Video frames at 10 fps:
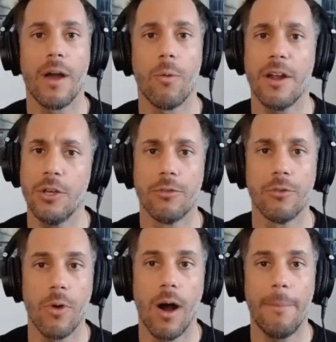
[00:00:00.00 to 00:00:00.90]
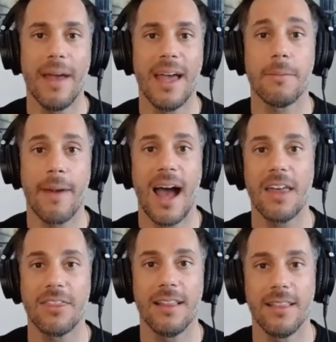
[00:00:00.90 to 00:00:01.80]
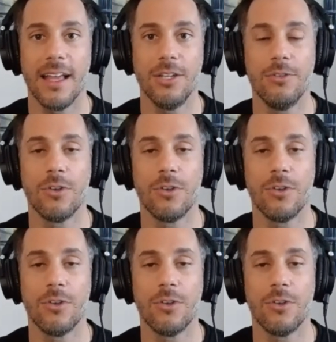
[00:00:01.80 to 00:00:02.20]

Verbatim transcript: where you grew up, and the path that led you to